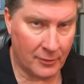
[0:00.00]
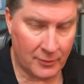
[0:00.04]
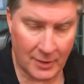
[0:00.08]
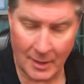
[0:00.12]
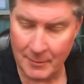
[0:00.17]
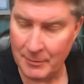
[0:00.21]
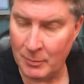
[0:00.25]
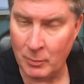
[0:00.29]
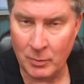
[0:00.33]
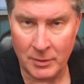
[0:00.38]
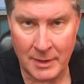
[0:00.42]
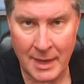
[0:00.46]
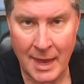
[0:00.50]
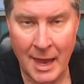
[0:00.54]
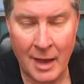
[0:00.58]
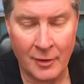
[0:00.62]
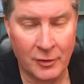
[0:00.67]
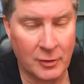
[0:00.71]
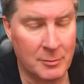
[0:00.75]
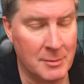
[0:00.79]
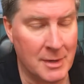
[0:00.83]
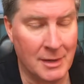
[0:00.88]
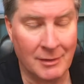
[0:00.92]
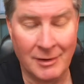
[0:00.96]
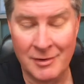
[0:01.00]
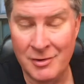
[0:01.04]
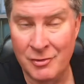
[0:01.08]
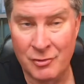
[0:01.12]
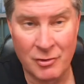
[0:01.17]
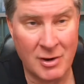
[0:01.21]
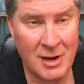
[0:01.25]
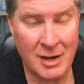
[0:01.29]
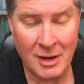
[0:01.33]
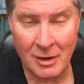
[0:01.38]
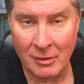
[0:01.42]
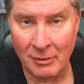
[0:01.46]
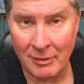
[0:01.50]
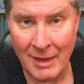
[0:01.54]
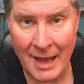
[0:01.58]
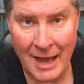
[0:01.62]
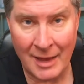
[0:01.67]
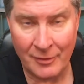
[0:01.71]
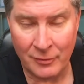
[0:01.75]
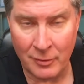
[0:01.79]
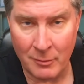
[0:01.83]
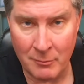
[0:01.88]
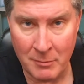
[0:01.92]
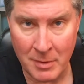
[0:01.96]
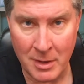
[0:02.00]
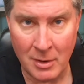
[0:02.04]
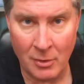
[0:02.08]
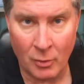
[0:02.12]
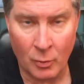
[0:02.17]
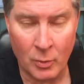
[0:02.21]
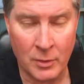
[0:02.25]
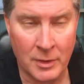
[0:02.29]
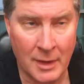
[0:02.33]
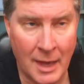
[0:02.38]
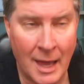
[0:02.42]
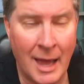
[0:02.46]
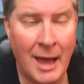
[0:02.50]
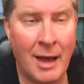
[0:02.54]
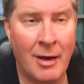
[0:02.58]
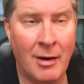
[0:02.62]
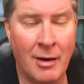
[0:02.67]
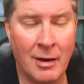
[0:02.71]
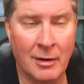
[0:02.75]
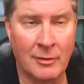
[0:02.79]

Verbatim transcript: something with calcium, like you drink a glass of milk with a high